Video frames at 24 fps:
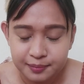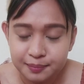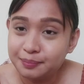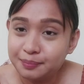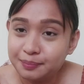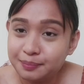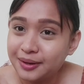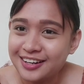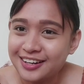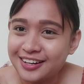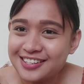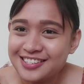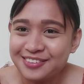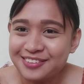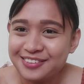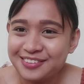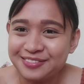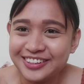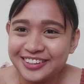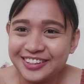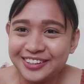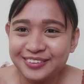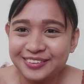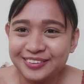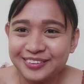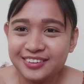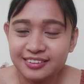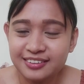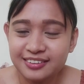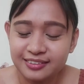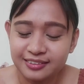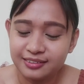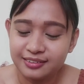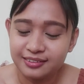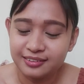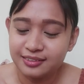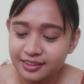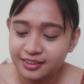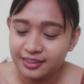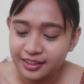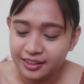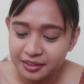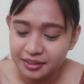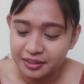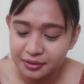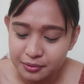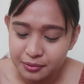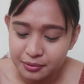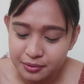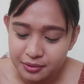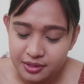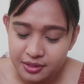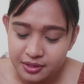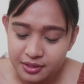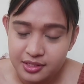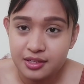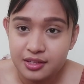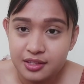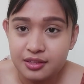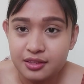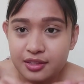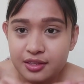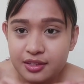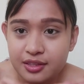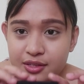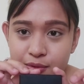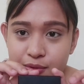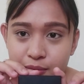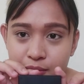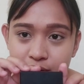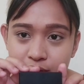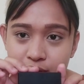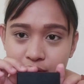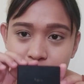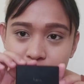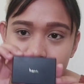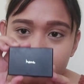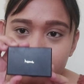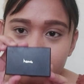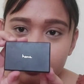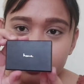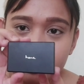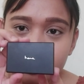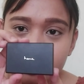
Para sa video na to, I use this one,